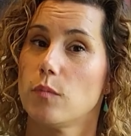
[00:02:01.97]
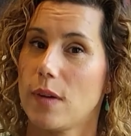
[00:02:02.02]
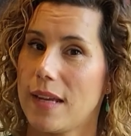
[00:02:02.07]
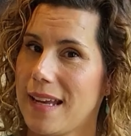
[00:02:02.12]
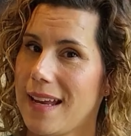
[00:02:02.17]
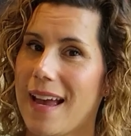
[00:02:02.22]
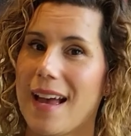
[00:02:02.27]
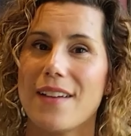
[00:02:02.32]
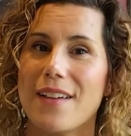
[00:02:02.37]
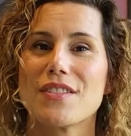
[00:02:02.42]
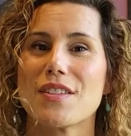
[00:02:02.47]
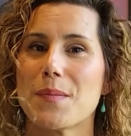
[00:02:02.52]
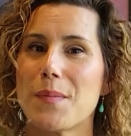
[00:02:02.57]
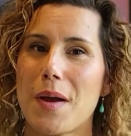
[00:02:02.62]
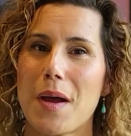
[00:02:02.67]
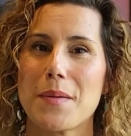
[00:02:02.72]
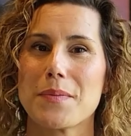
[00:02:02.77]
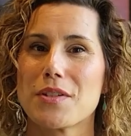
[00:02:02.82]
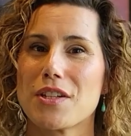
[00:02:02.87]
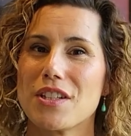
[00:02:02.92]
we have some
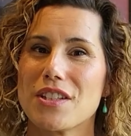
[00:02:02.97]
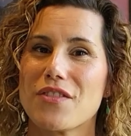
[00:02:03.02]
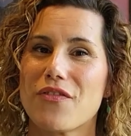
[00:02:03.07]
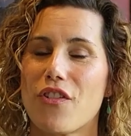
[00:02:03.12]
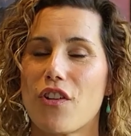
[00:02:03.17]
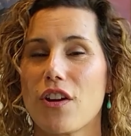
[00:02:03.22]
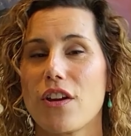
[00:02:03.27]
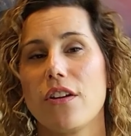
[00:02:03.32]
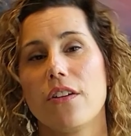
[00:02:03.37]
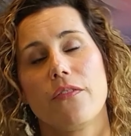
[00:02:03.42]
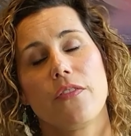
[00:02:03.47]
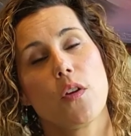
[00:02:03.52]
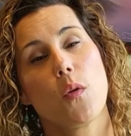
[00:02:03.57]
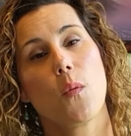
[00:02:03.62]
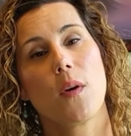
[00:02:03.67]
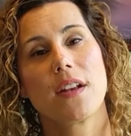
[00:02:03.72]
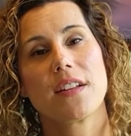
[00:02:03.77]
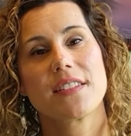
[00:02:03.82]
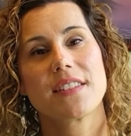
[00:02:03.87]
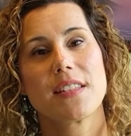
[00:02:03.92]
options for you if you
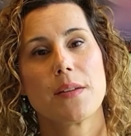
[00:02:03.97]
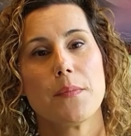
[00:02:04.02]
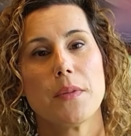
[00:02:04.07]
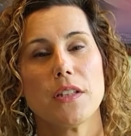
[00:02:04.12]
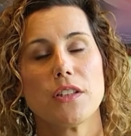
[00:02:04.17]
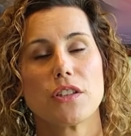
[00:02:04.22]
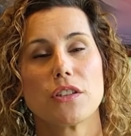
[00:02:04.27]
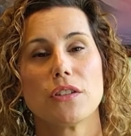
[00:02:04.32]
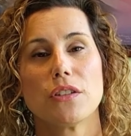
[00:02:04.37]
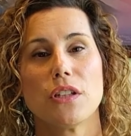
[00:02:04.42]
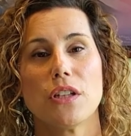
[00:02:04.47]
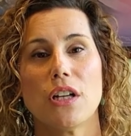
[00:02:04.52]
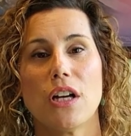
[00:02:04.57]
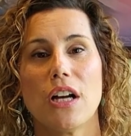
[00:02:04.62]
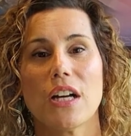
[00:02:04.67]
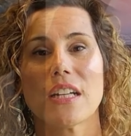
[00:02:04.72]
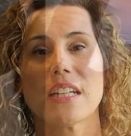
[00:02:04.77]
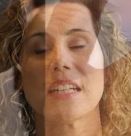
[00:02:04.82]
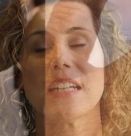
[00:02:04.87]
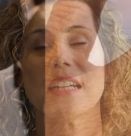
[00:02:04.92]
want a similar look.